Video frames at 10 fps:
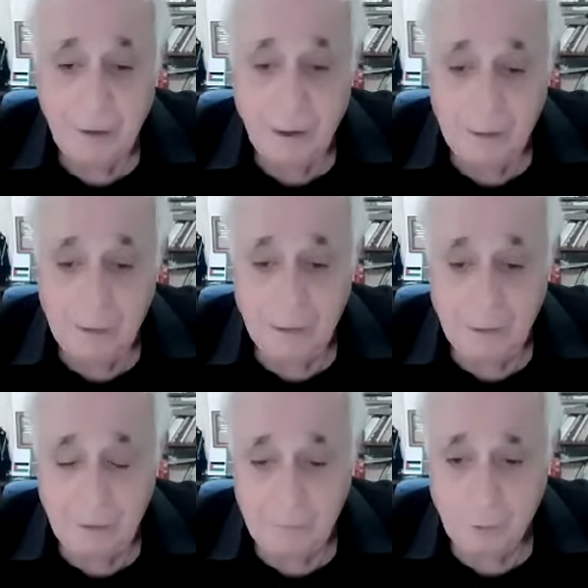And
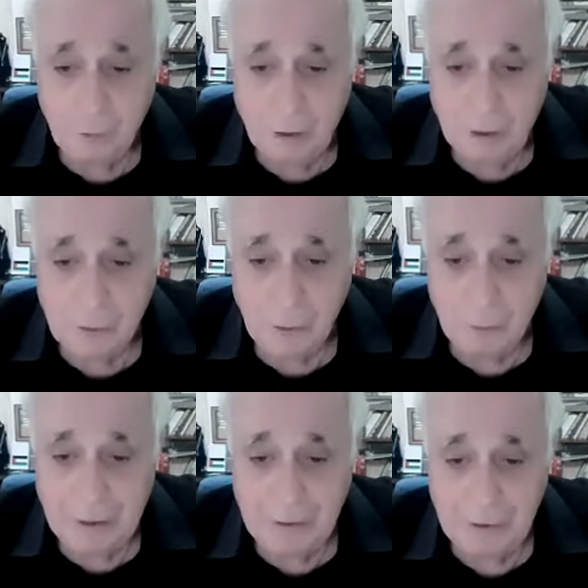therefore, like so
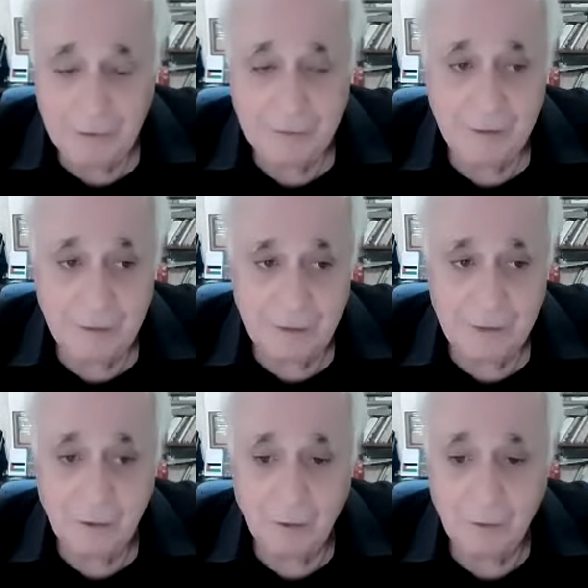many
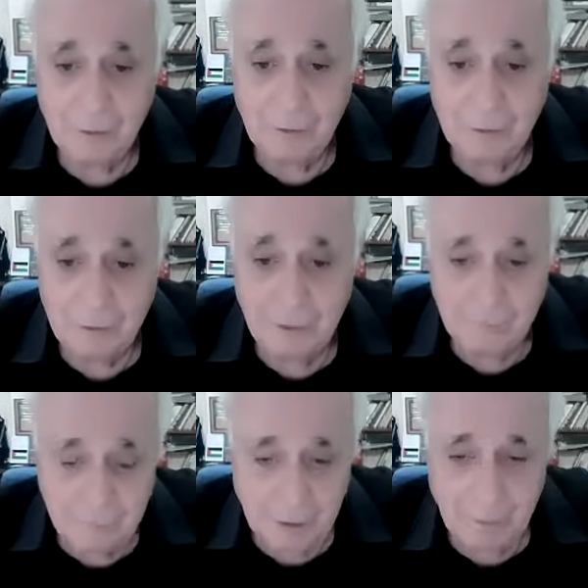cities on the
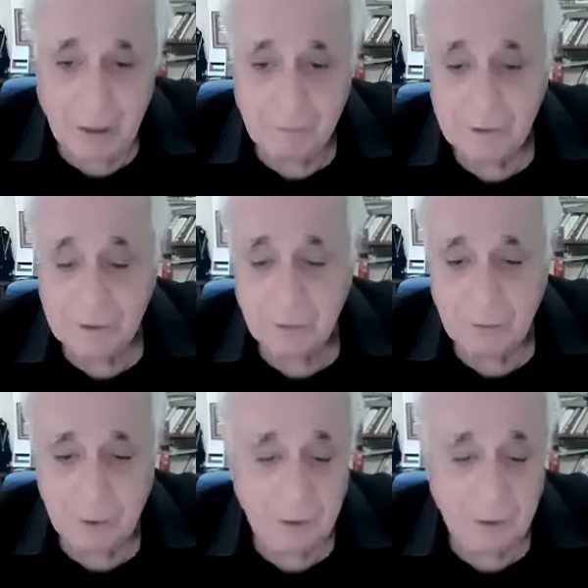Via Maris, on